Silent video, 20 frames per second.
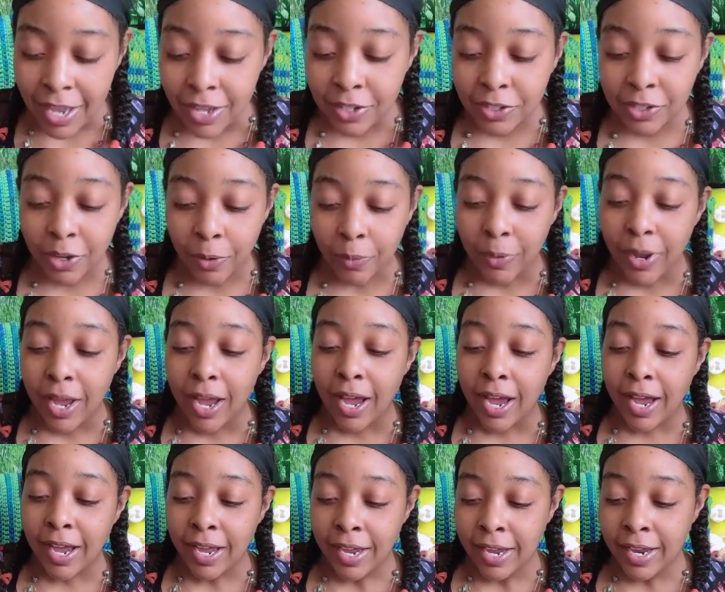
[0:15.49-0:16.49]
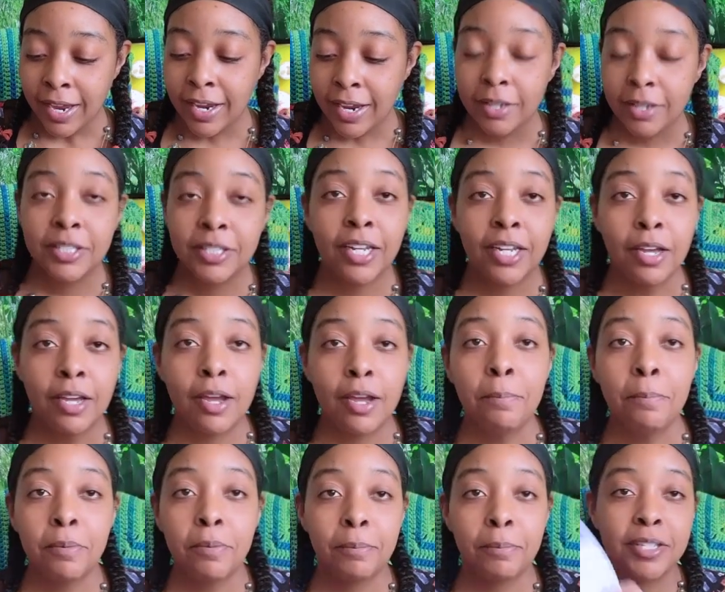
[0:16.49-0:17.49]
So I set
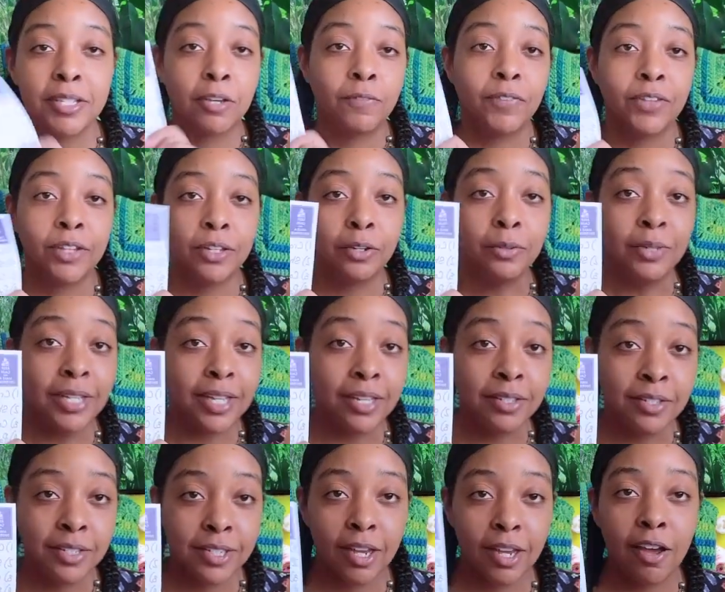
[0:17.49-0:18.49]
up myself a little list